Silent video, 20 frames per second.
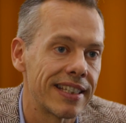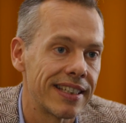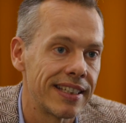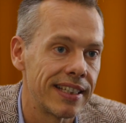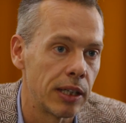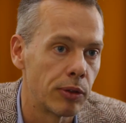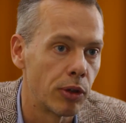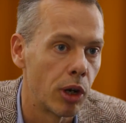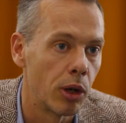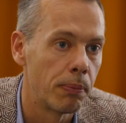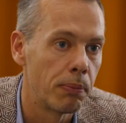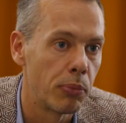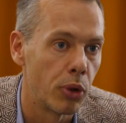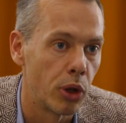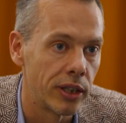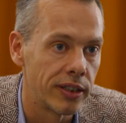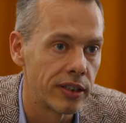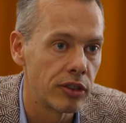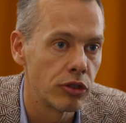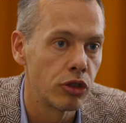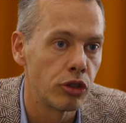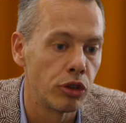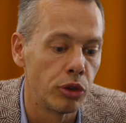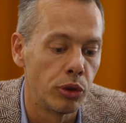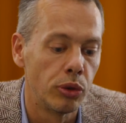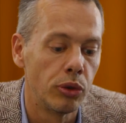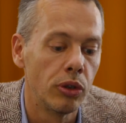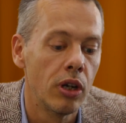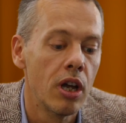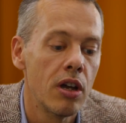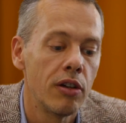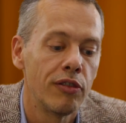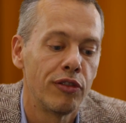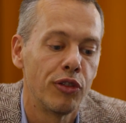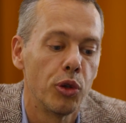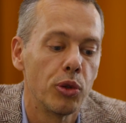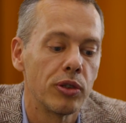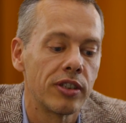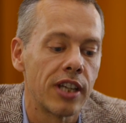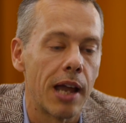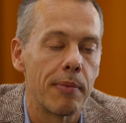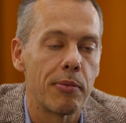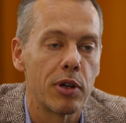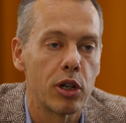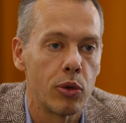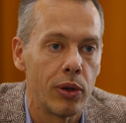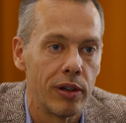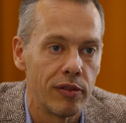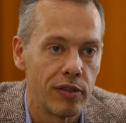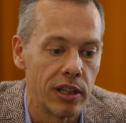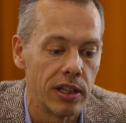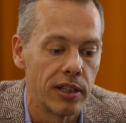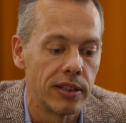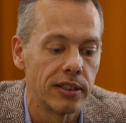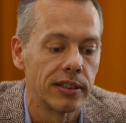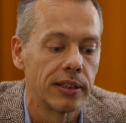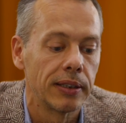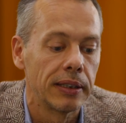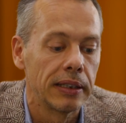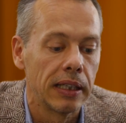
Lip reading: as 0.2 full-time equivalent.